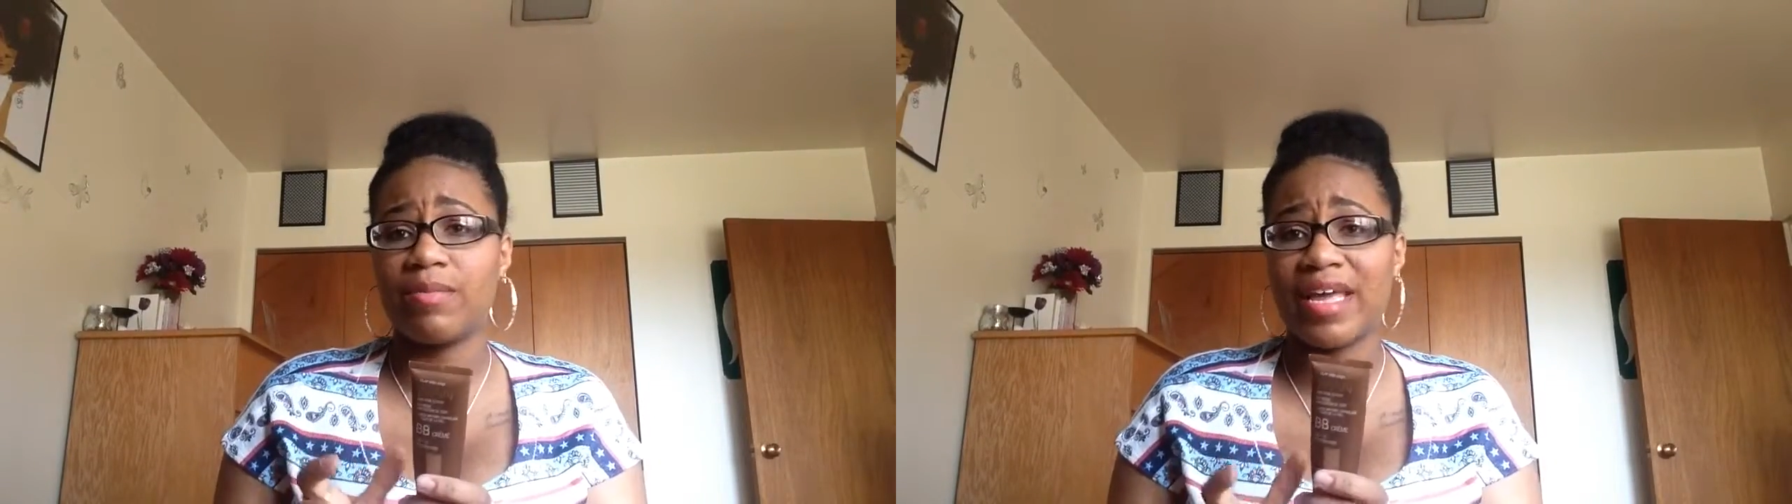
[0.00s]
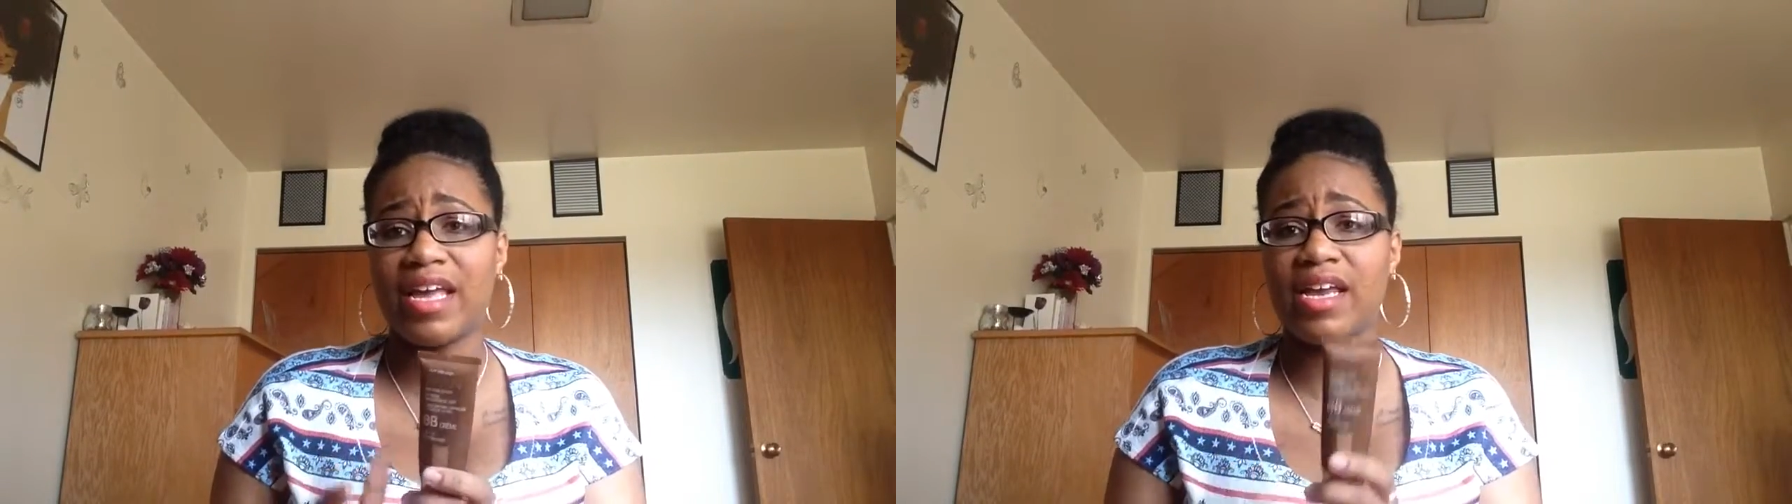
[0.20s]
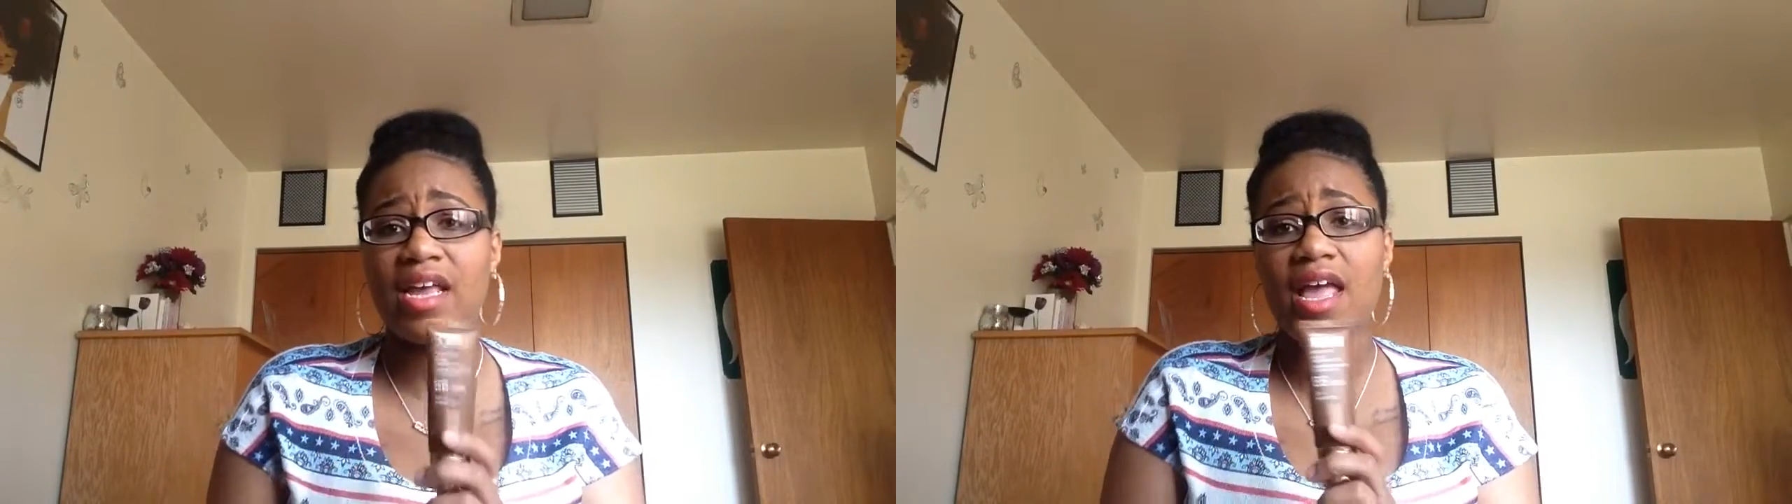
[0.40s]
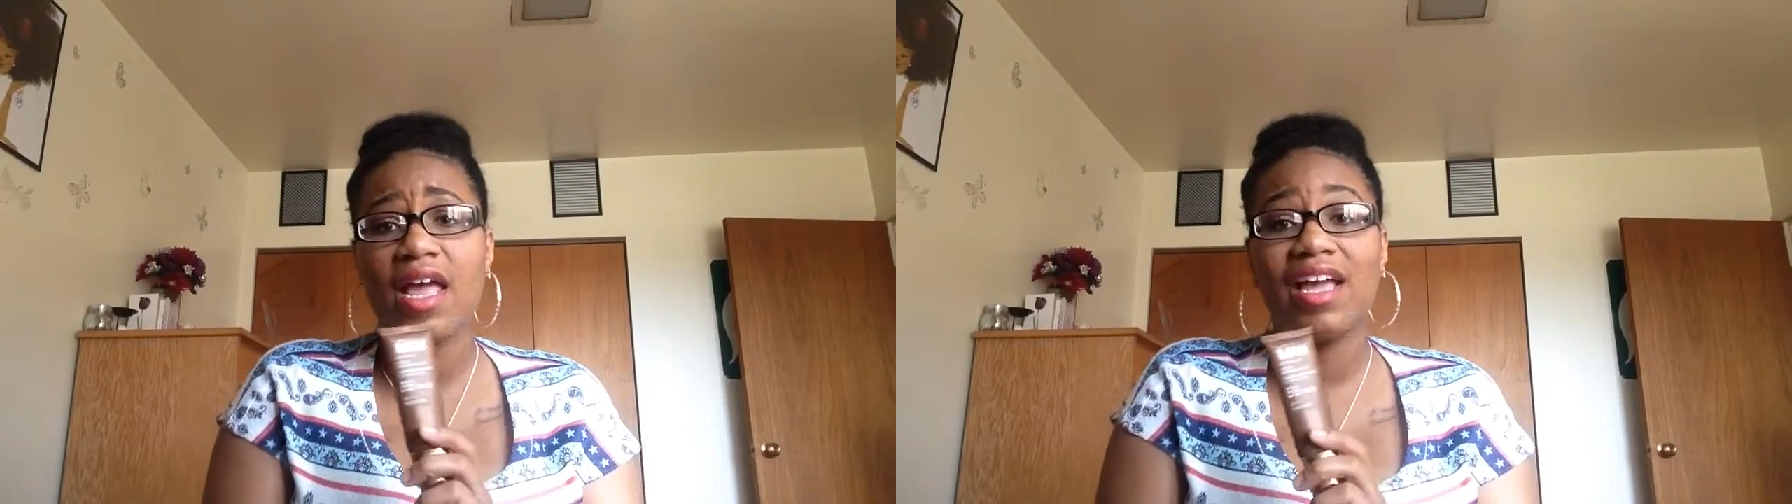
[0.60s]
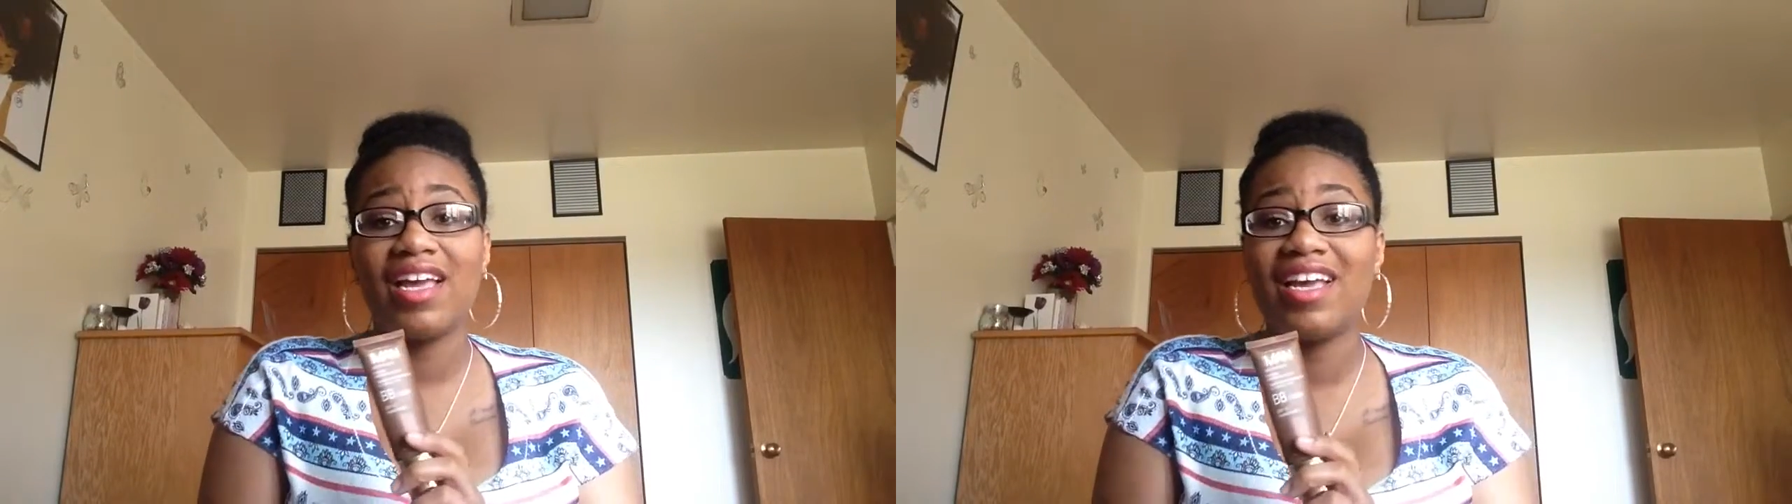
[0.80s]
man,
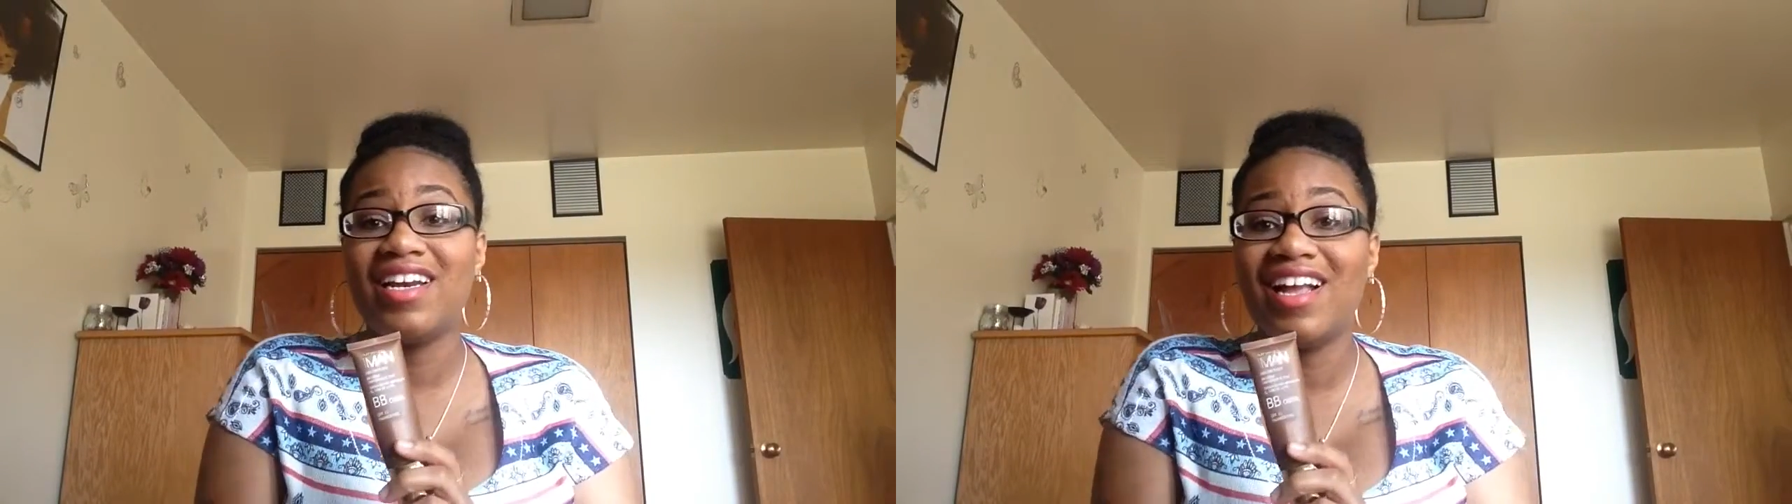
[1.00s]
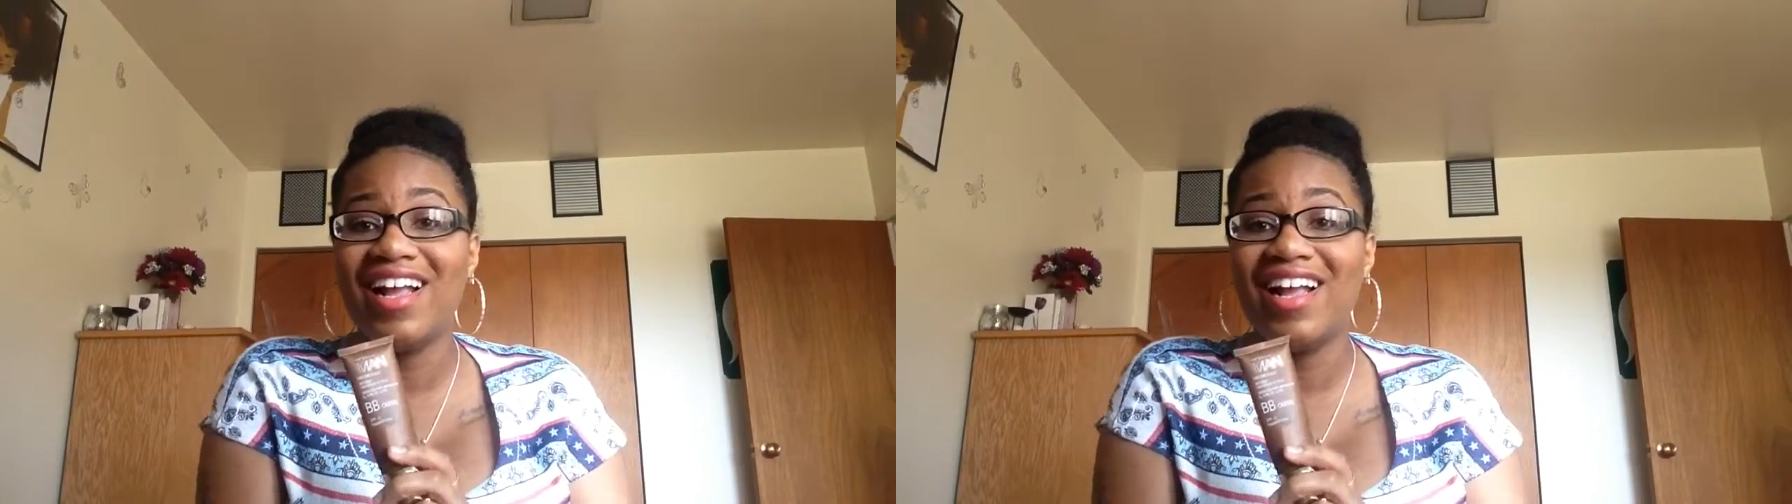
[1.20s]
and